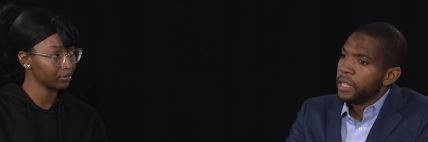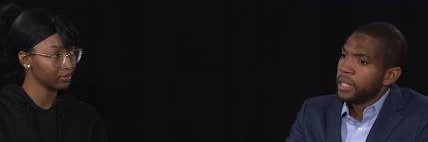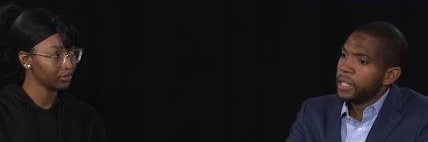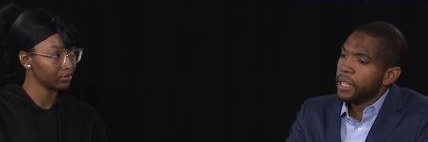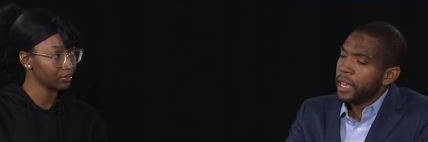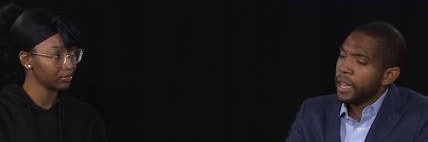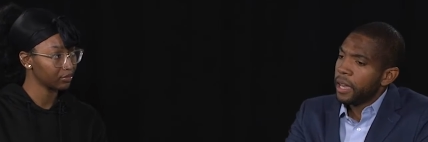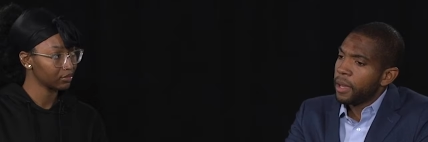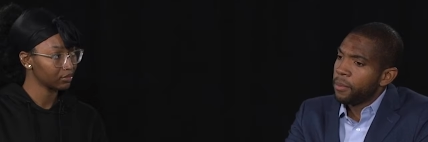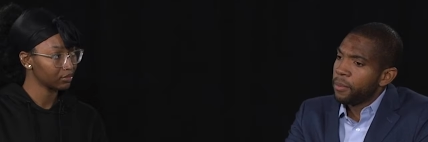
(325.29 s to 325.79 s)

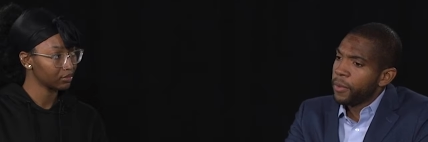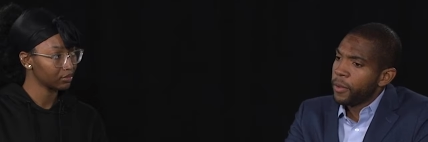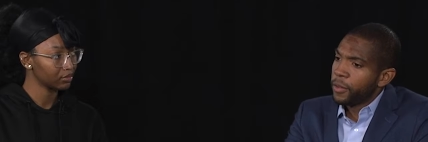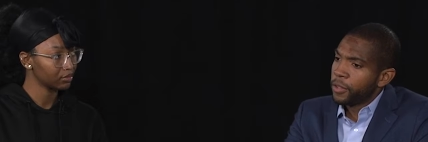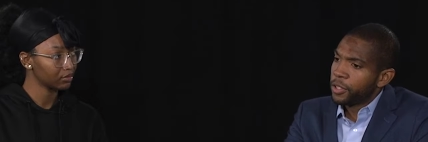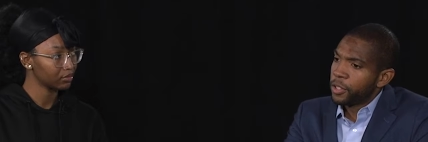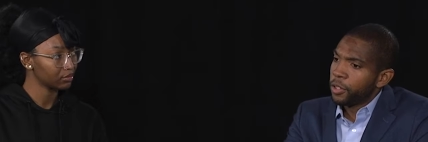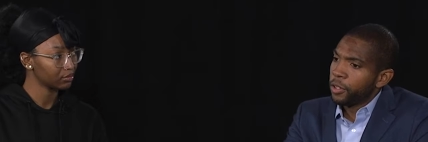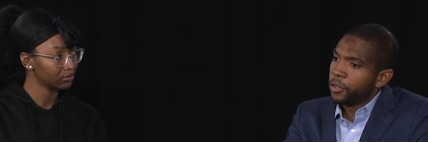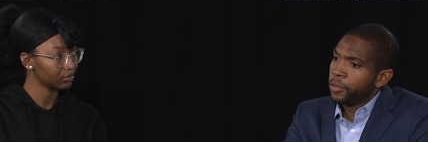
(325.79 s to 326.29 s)
Speaker 1: Yeah, I'm,
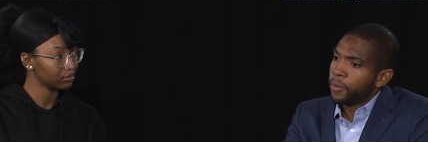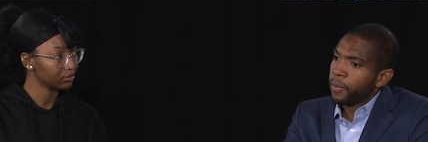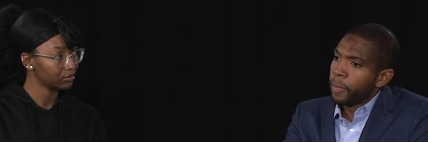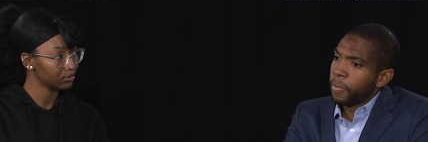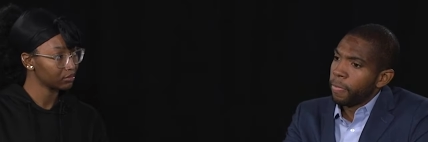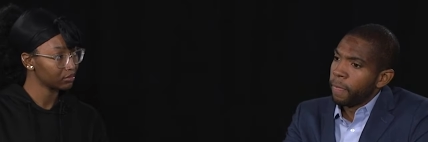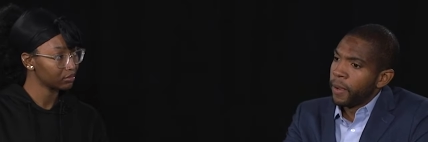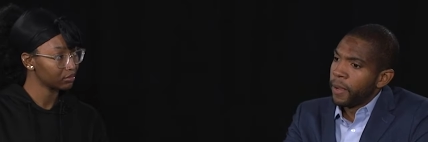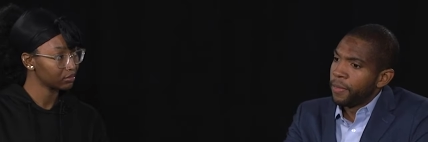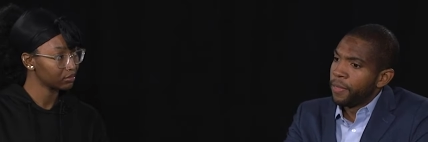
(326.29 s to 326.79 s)
so
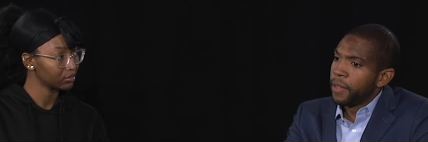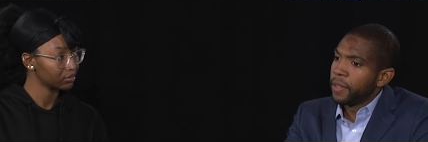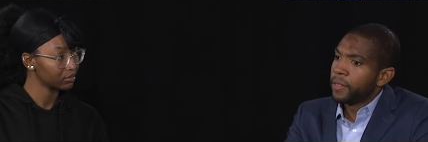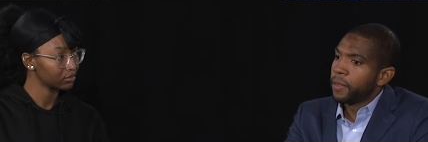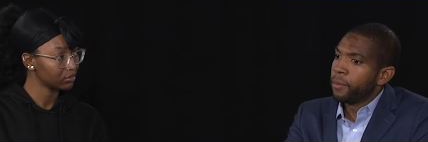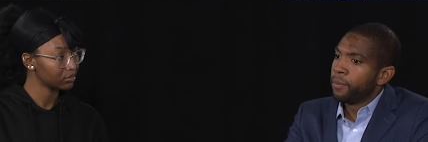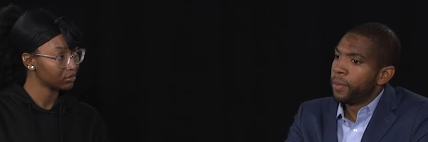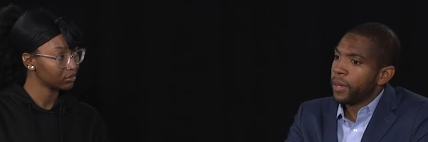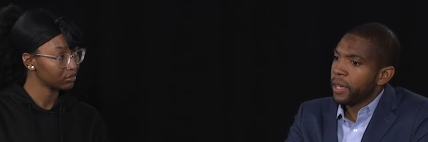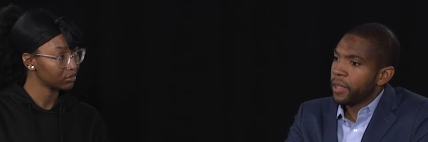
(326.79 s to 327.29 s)
I think
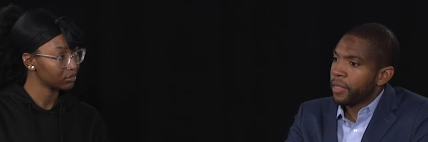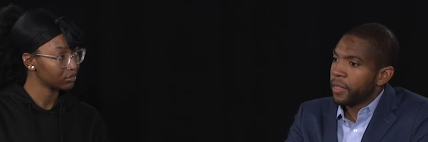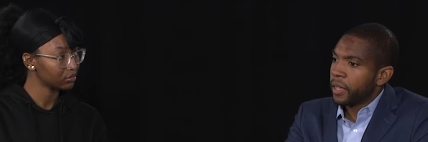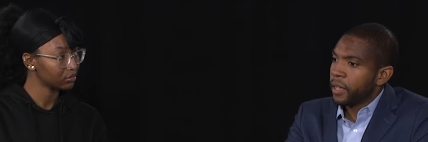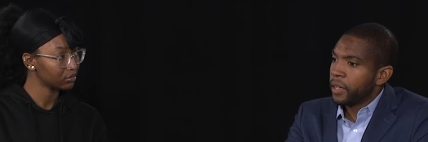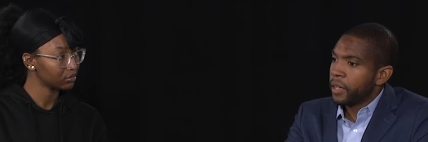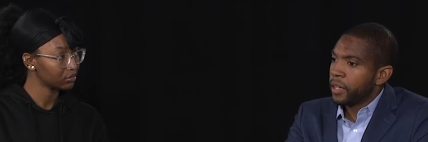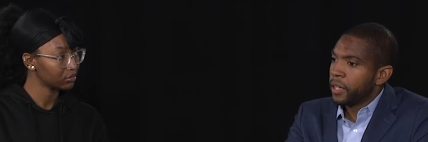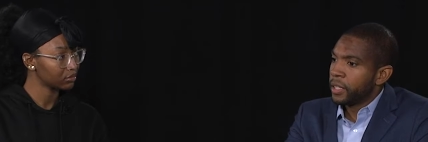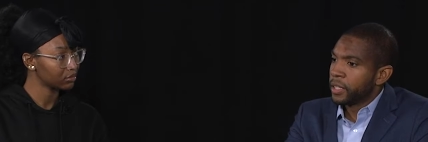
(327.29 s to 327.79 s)
the big
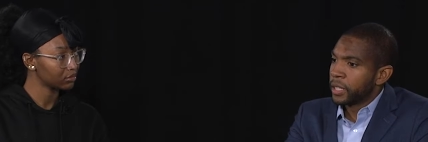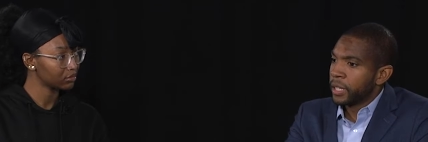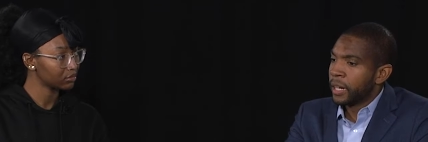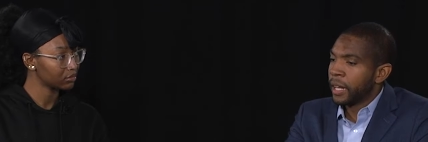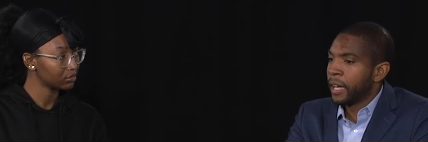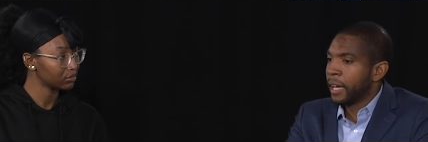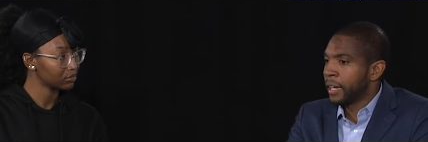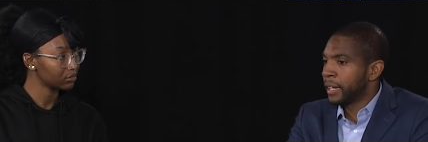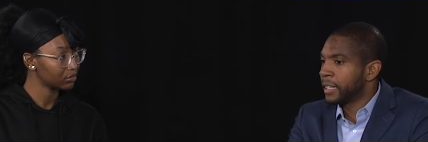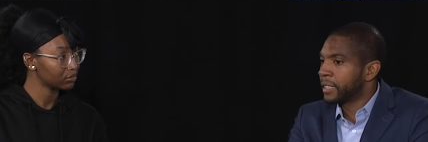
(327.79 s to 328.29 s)
thing is, and
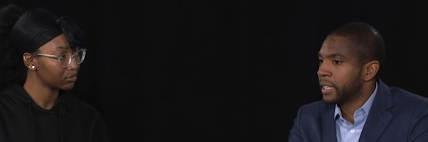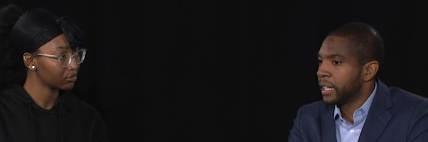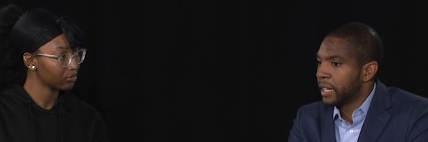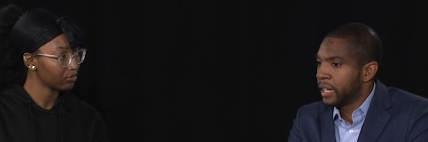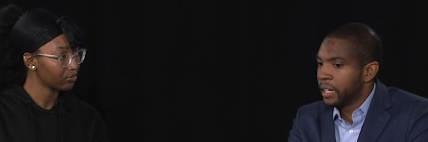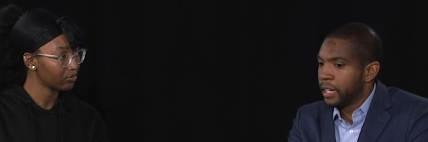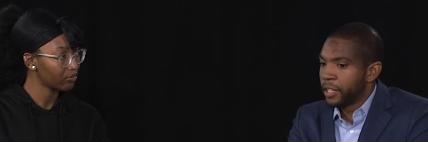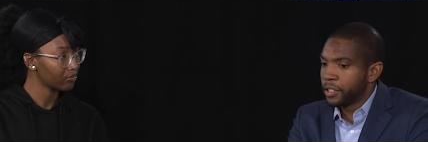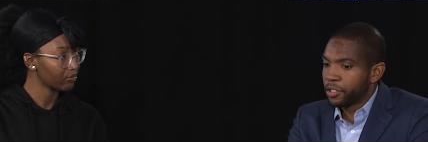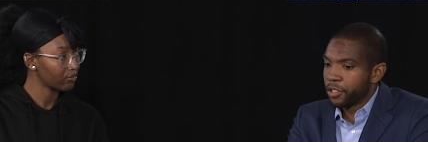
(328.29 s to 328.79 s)
I, I, guess I
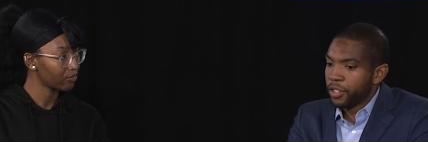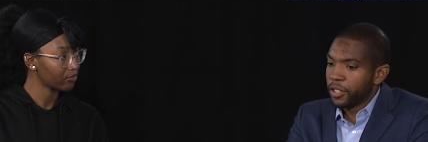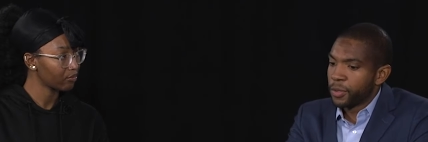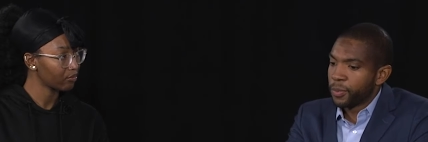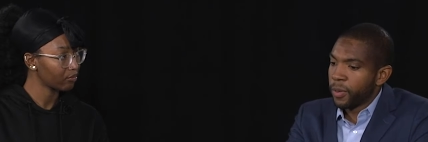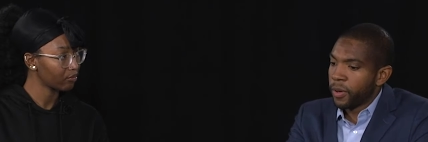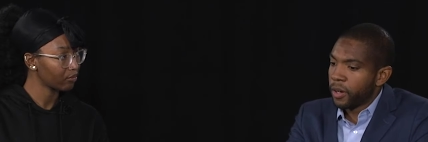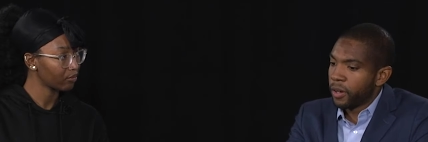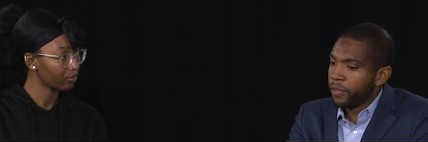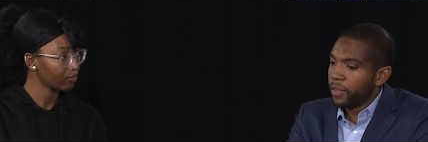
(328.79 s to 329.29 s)
didn't answer this
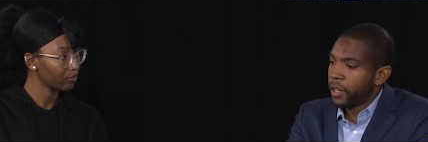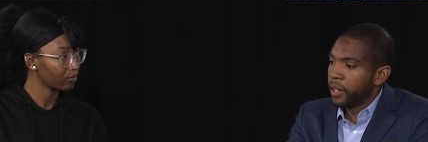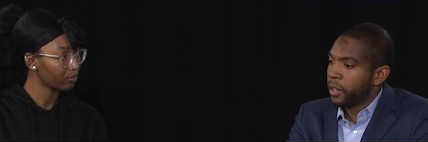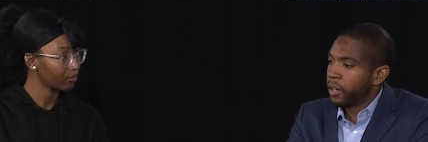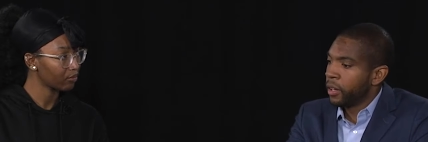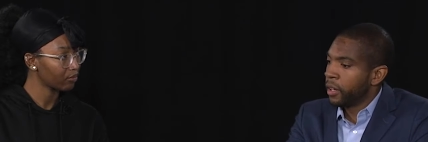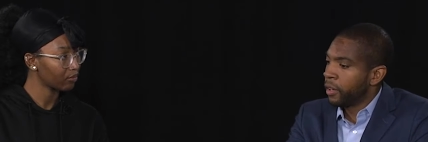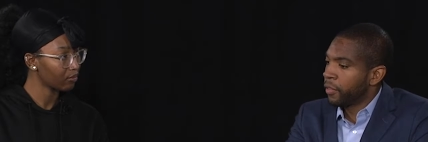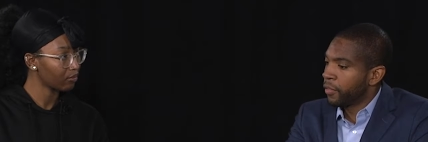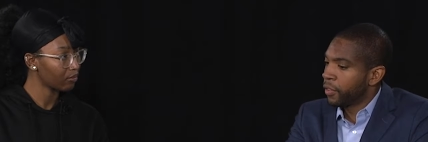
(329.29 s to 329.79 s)
part of it
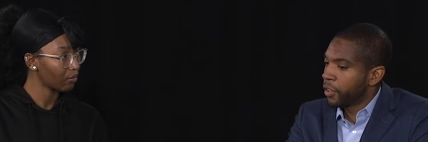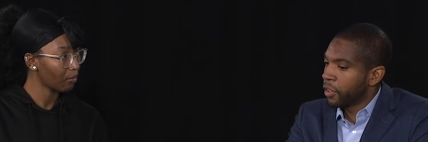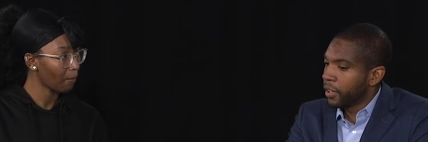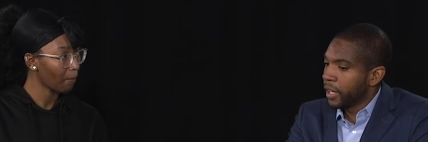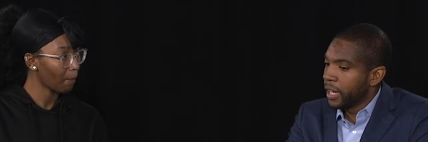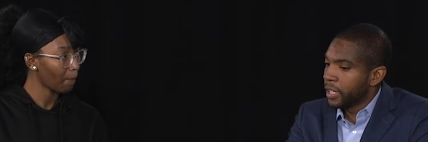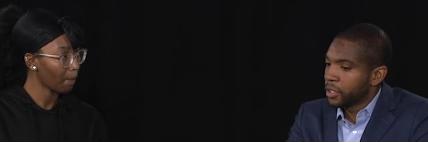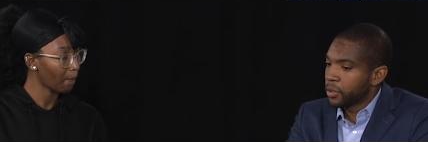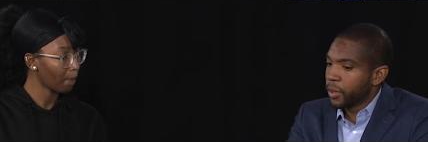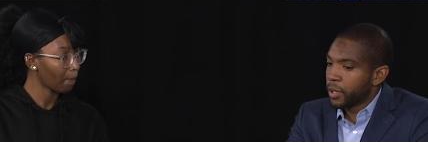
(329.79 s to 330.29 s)
uh, for your
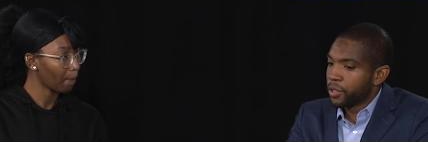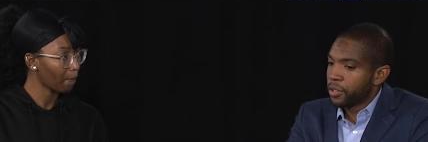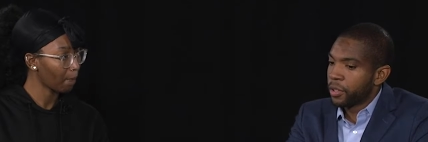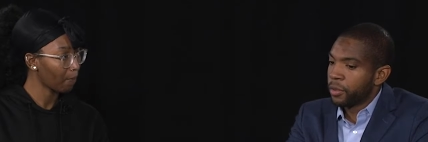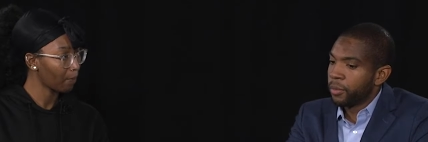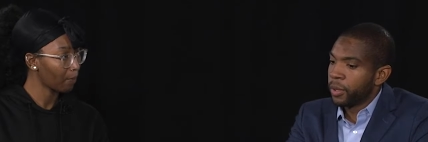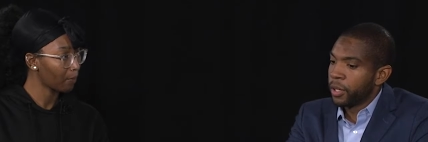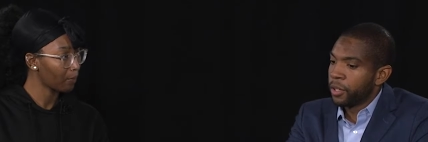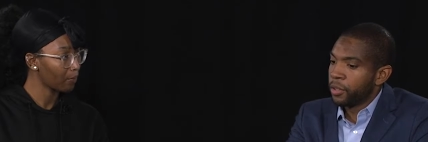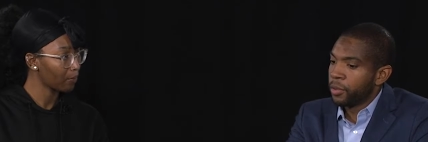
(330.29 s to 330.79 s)
last
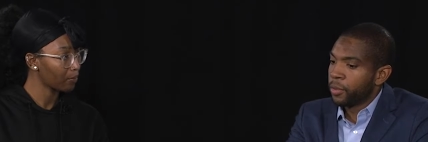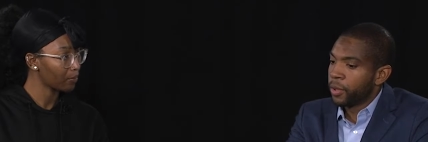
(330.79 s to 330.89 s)
question, but